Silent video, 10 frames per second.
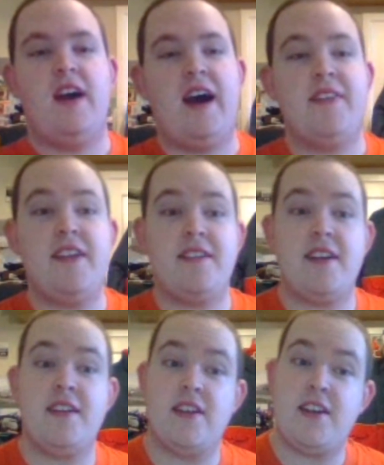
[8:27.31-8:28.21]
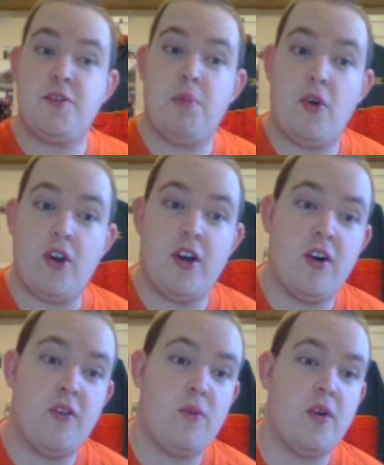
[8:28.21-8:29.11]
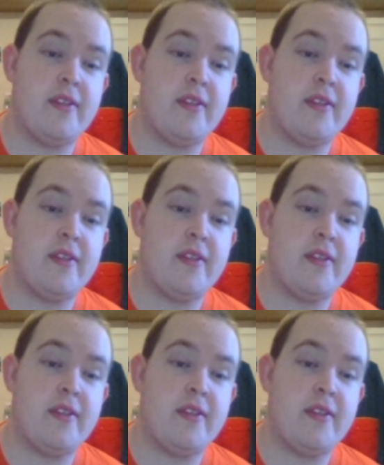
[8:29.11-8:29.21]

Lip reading: and this is a spoiler of what